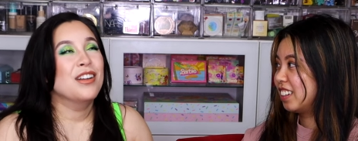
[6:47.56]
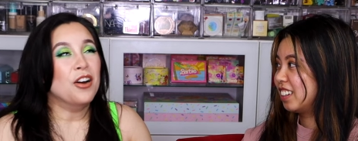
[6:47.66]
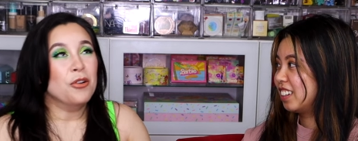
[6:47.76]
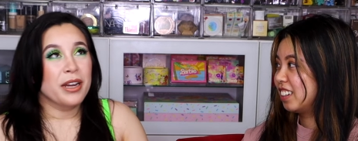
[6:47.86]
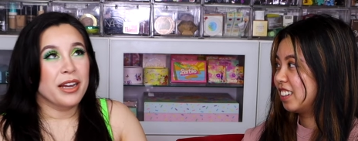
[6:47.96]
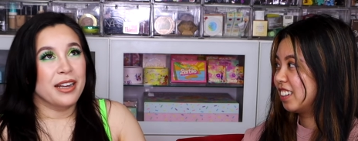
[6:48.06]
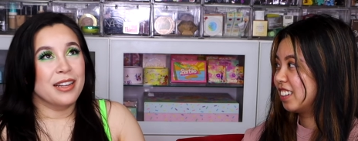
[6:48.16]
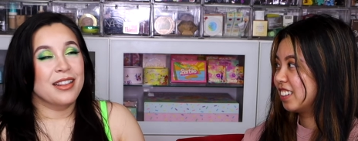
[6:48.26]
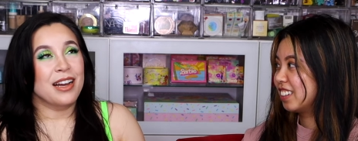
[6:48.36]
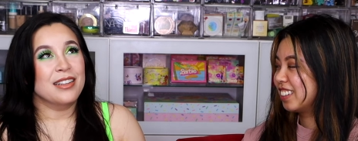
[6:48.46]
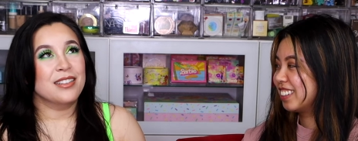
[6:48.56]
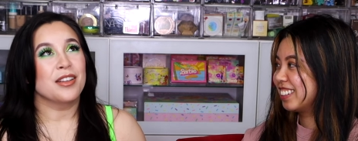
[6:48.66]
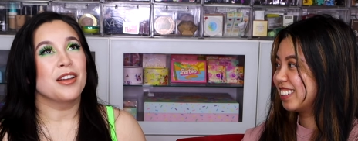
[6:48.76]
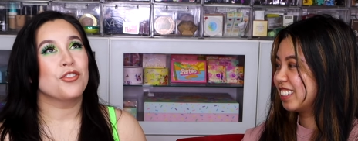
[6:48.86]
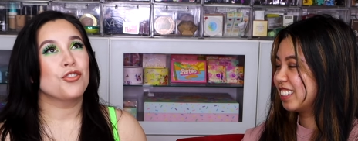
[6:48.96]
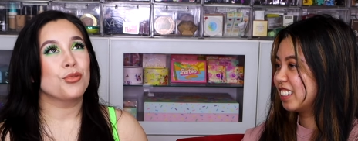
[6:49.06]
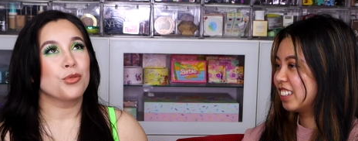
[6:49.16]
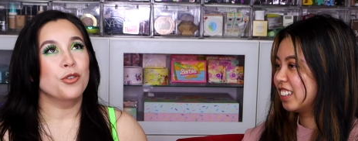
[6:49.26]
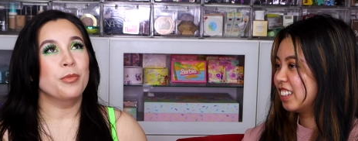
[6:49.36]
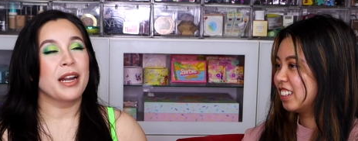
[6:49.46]
Speaker 1: Okay, that's
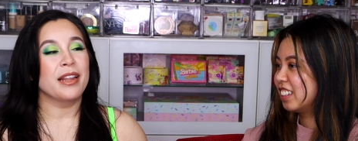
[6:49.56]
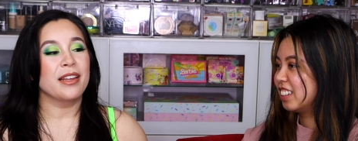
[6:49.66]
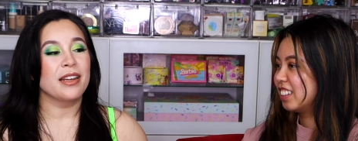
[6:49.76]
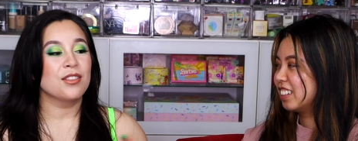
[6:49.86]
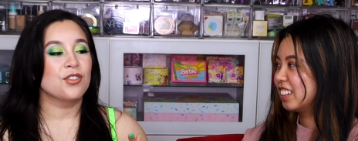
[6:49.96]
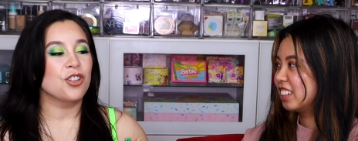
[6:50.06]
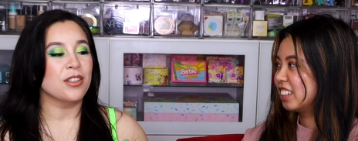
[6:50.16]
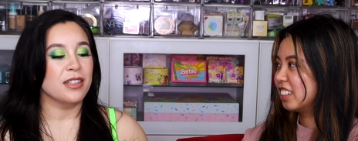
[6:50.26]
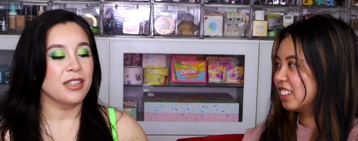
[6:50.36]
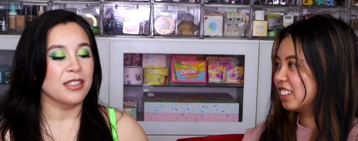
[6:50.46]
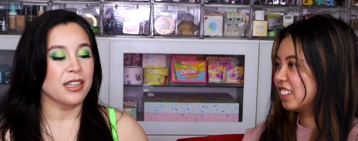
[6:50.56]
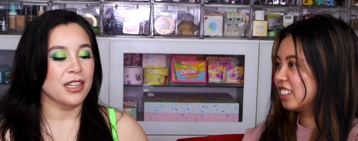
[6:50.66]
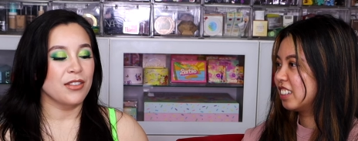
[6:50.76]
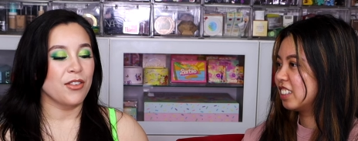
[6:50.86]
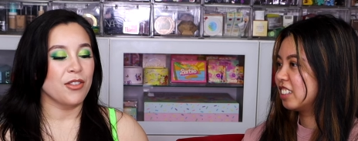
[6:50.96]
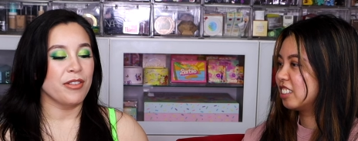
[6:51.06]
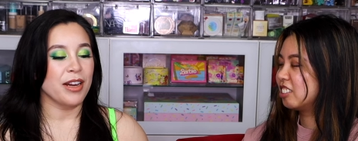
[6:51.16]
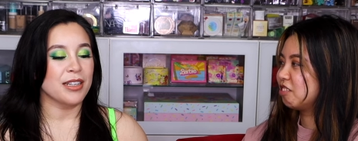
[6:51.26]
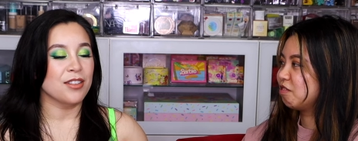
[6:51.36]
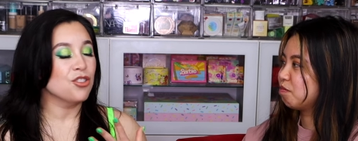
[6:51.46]
true, but I think it's just indicative of the
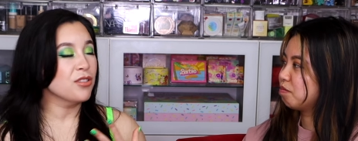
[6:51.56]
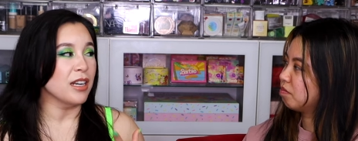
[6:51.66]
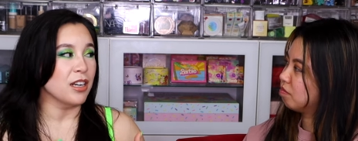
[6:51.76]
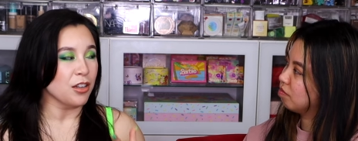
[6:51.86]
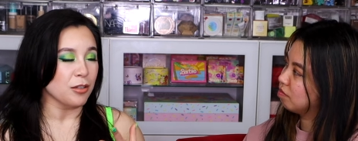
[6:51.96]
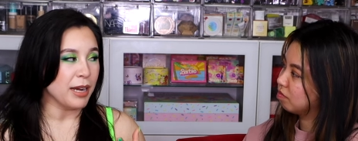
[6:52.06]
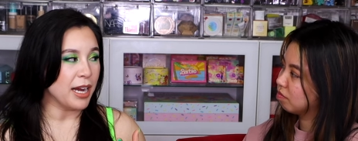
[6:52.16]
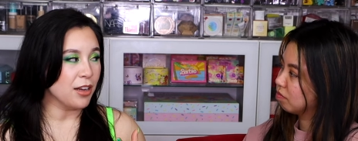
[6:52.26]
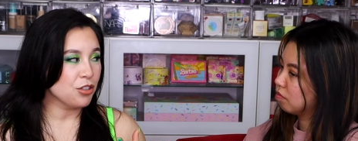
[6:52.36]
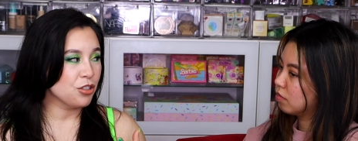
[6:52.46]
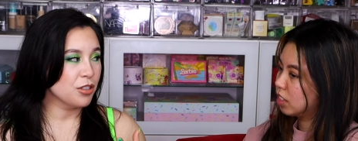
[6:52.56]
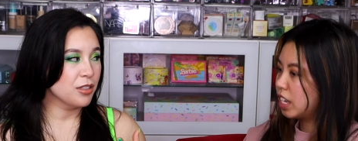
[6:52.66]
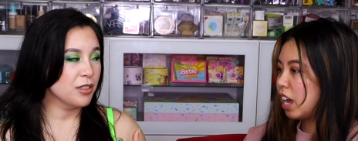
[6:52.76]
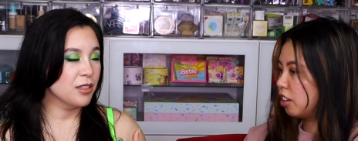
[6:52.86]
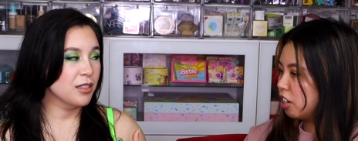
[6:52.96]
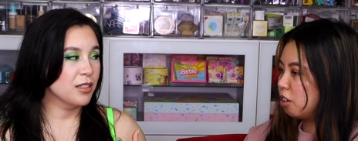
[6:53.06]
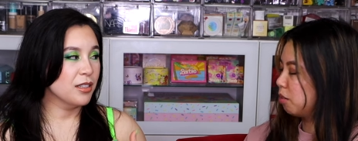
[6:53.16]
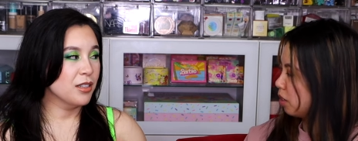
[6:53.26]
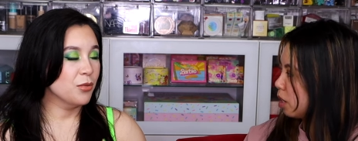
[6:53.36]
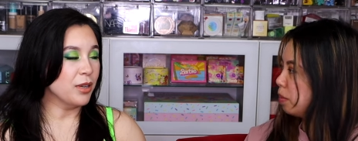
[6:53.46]
fact it's just not a good match. Yeah, no,
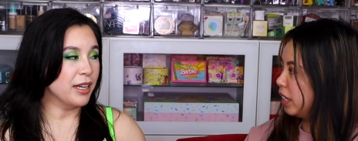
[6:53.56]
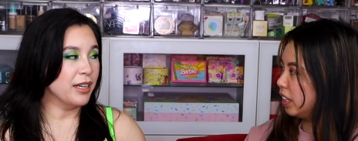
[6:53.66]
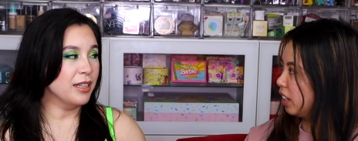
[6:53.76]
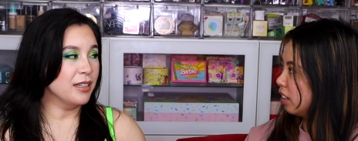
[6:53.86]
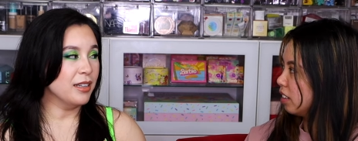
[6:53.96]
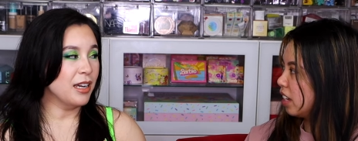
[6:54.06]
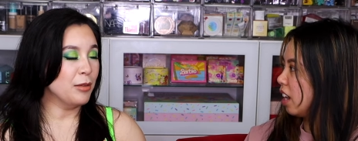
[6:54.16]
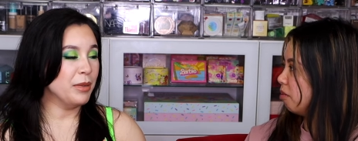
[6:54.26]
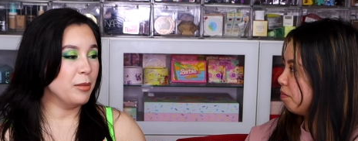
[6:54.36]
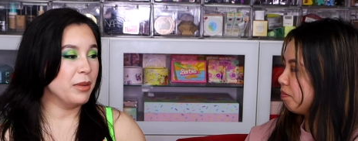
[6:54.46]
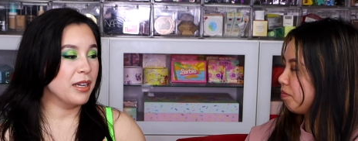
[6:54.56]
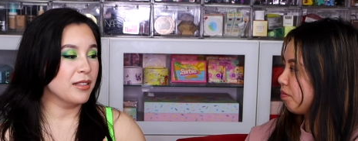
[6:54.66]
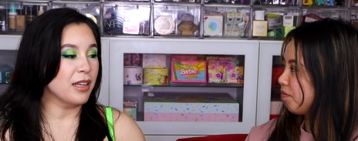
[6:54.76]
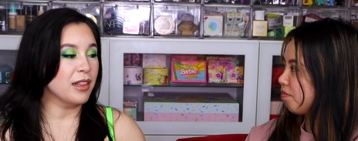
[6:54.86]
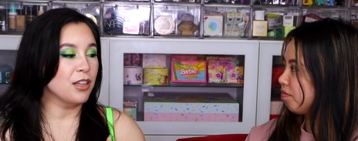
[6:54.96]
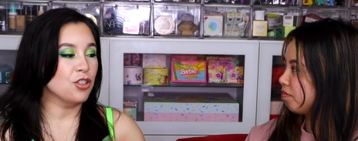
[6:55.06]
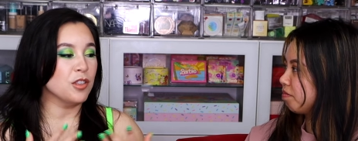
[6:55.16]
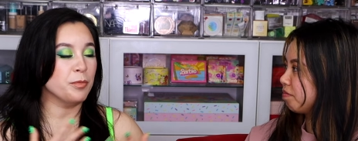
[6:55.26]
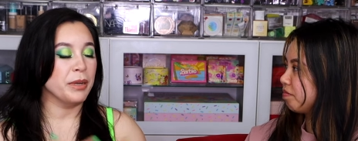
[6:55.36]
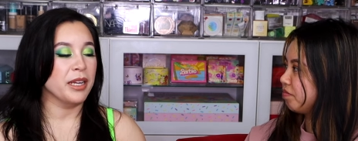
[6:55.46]
completely. right? Yeah. I mean, because I think
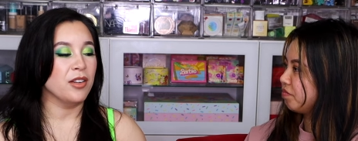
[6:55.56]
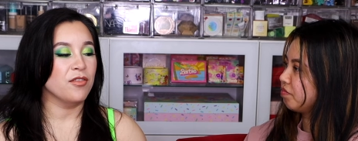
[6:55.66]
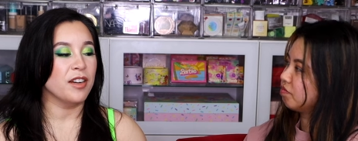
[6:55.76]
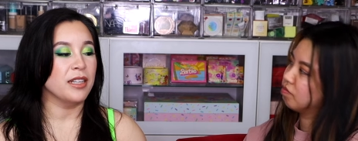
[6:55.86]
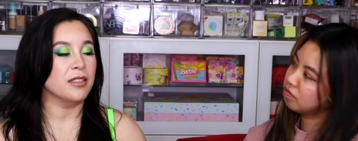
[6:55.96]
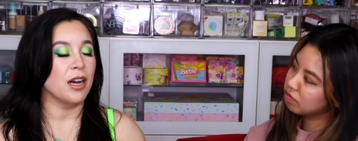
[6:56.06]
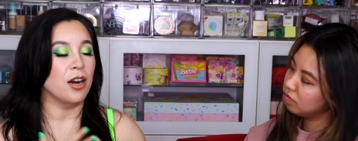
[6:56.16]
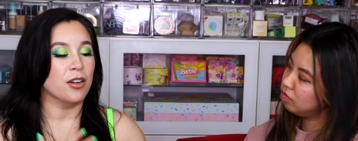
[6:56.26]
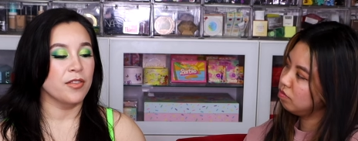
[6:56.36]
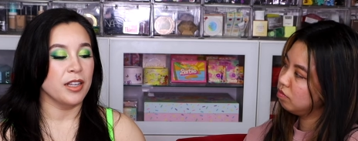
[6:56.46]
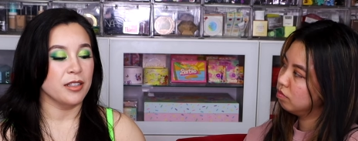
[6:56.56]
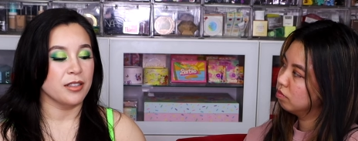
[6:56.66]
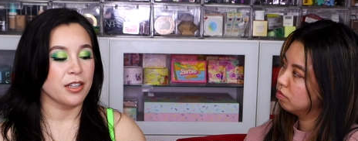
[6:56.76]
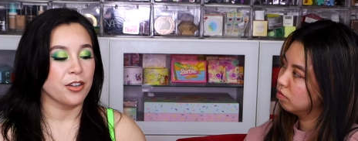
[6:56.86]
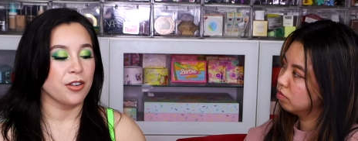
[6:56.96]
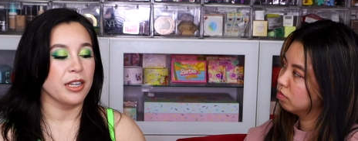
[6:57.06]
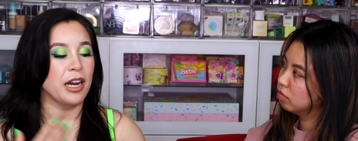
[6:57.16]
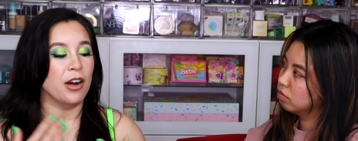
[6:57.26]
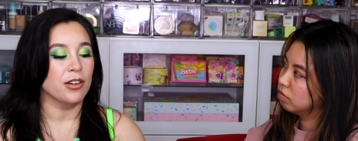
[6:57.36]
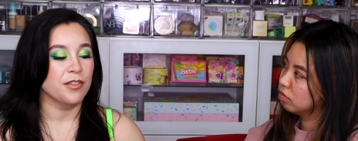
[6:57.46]
she's picking fights out of the insecurity,
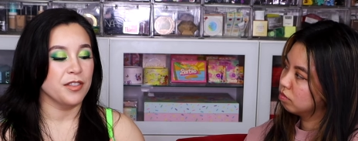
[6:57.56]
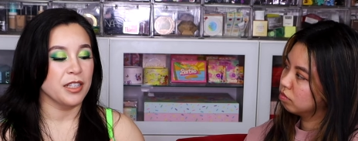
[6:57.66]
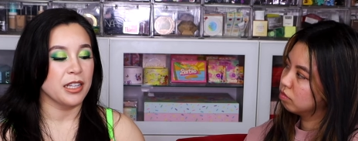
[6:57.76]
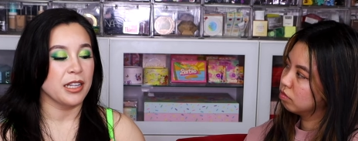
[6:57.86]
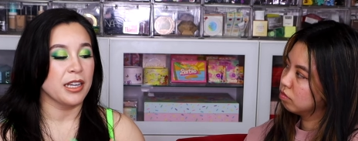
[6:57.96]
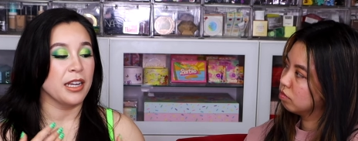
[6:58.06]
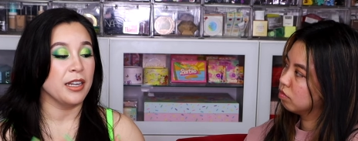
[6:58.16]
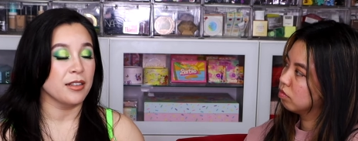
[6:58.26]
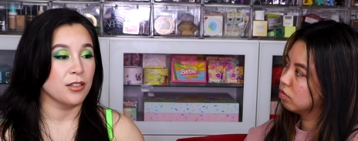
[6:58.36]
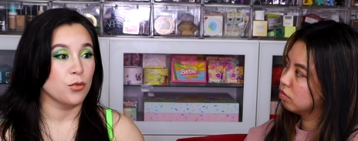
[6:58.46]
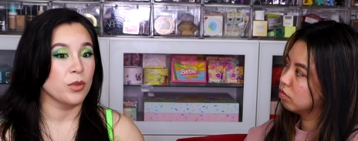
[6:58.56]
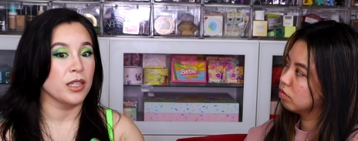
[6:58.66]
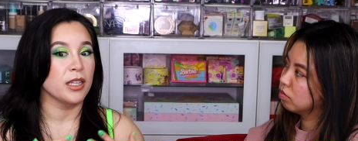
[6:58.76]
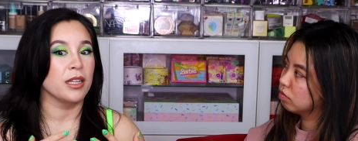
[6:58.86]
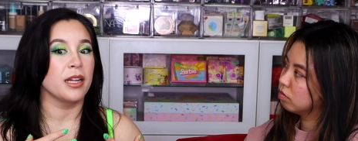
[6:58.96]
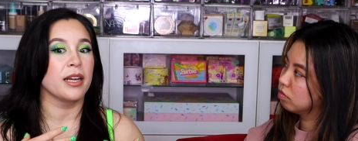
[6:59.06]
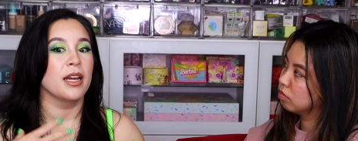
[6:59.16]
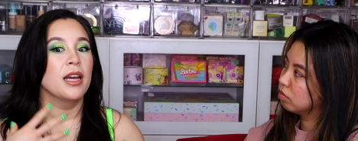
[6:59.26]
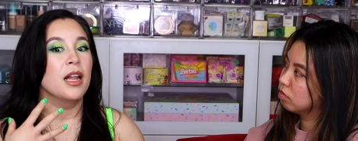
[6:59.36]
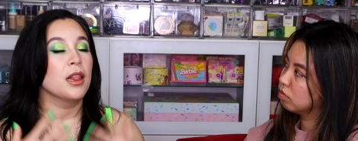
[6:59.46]
out of feeling like he doesn't really like
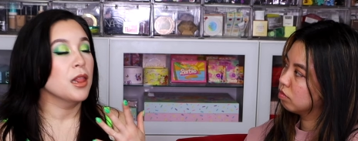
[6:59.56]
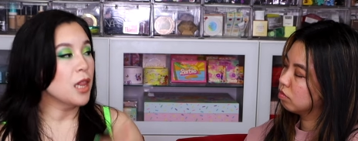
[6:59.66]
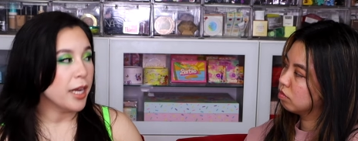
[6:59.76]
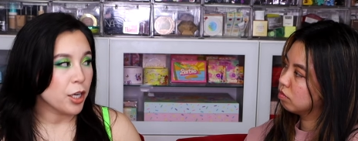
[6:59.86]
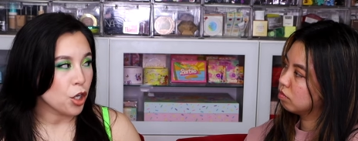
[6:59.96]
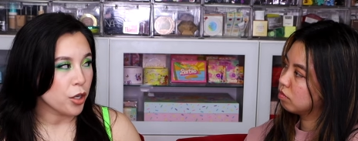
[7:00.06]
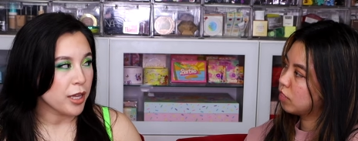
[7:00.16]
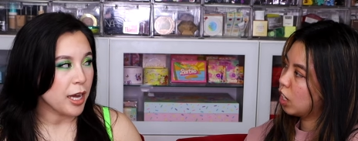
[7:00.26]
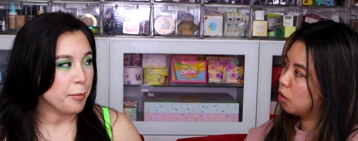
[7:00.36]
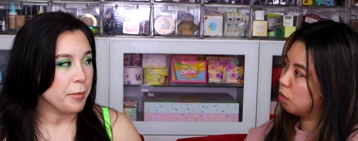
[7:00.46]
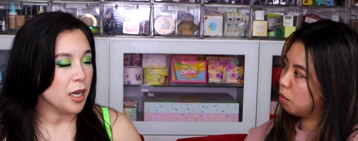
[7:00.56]
like her that much,